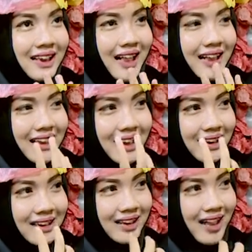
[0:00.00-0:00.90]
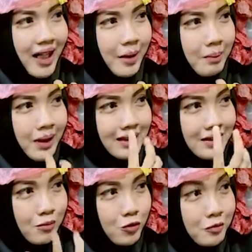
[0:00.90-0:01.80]
And then I make
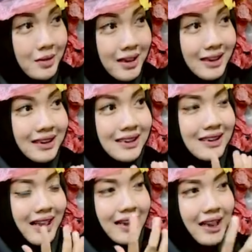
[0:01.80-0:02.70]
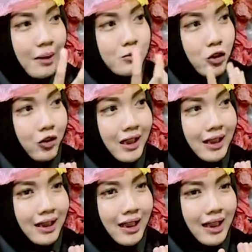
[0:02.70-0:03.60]
the movements, and then I'm
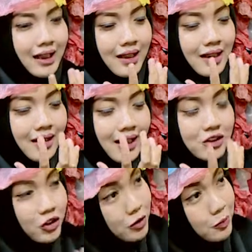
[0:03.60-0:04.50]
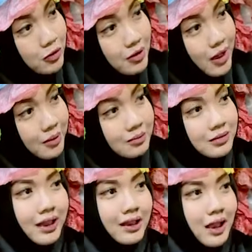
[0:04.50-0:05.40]
joining exchange program.
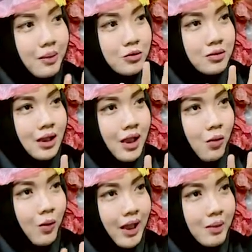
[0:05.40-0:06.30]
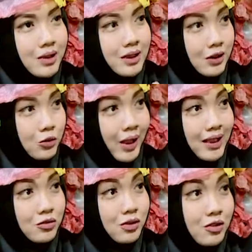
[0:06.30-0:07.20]
And then when I'm in the
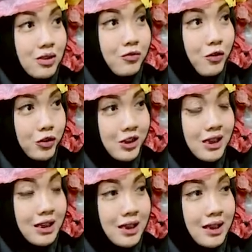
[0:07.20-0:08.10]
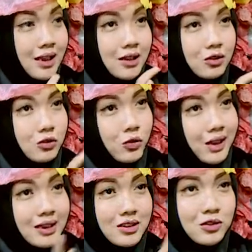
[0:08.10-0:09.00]
US 2014,
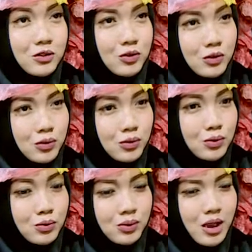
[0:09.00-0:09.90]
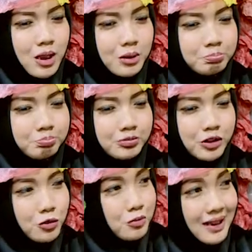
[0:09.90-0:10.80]
during two
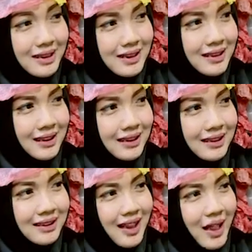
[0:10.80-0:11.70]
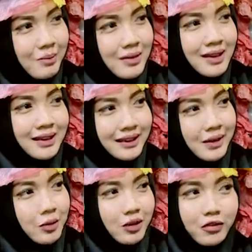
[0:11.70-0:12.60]
months, I'm learn
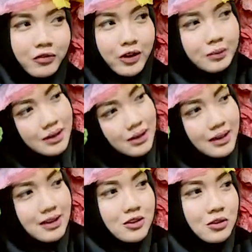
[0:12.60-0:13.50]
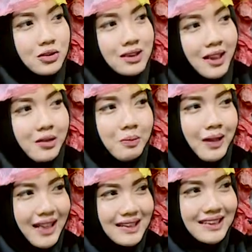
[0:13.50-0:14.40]
about environmental issues, and
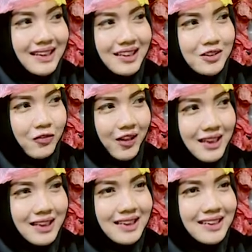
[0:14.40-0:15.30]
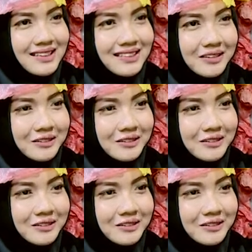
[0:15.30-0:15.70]
plastic is very